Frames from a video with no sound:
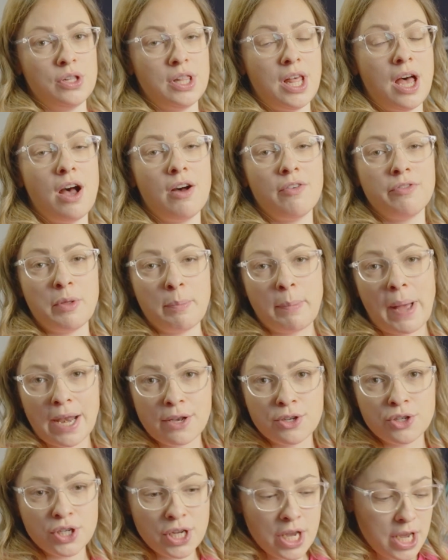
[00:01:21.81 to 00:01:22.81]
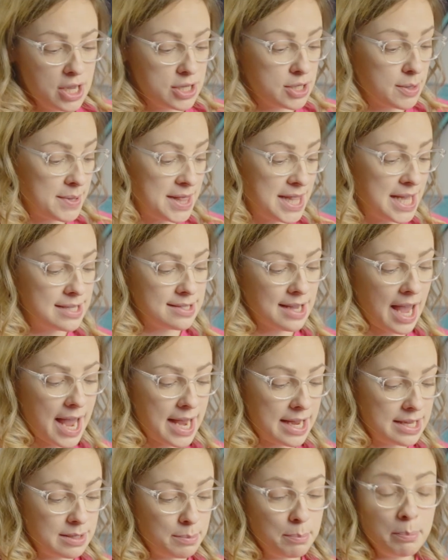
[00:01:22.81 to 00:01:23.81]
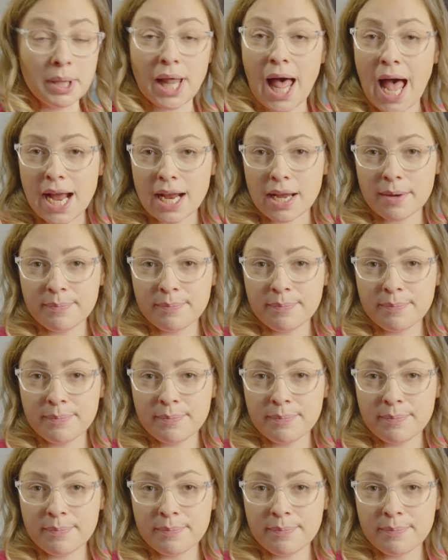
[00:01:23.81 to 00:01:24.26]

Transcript: colour of the badge. So in this case, black.